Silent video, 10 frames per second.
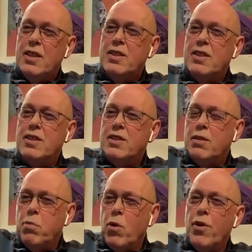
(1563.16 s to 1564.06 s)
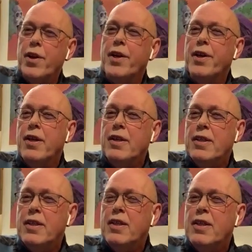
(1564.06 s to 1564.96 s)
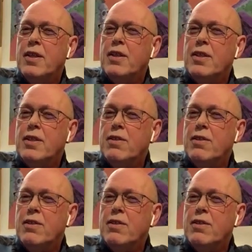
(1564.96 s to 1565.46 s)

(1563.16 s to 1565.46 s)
this uh, border, yeah,